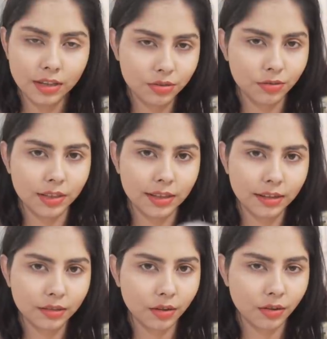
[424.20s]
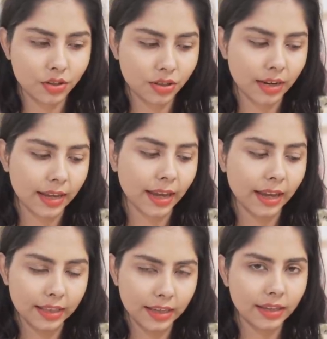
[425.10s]
to any conclusion like
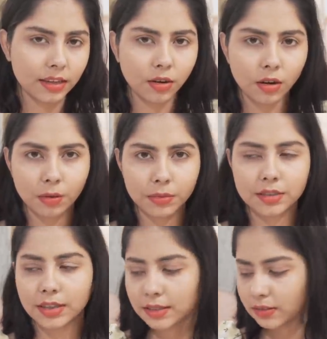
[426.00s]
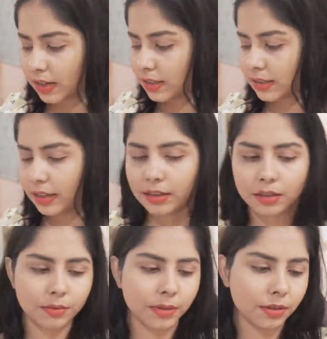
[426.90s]
any of the sunscreens in
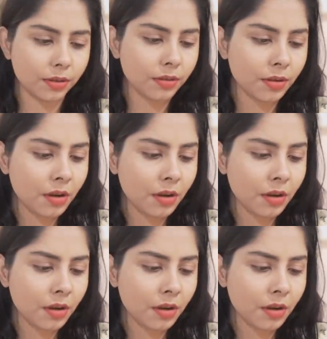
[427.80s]
this video.